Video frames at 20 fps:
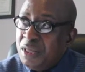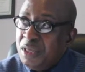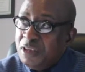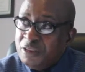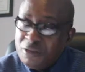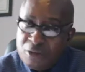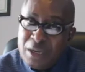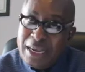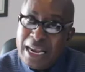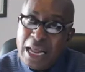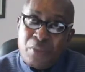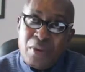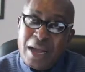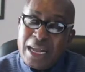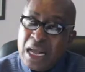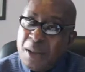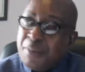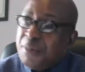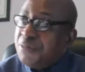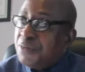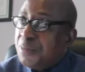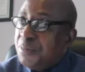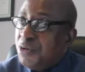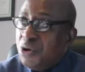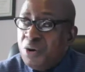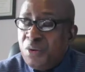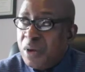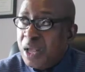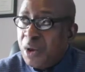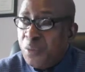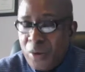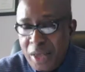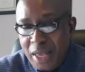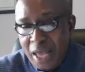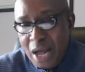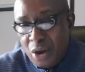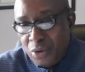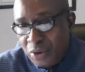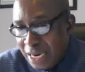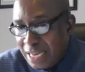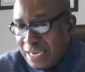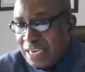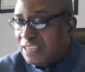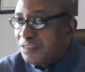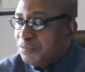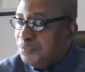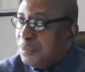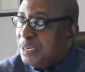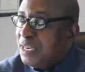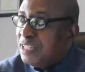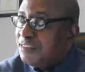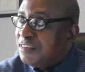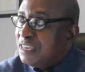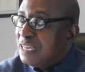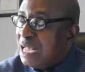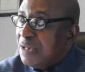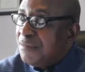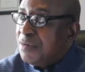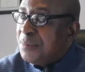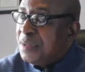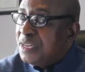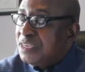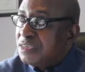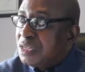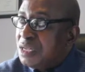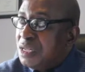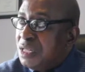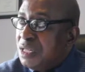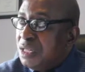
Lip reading: It's not like we're coming from Norway. We are already experienced in government.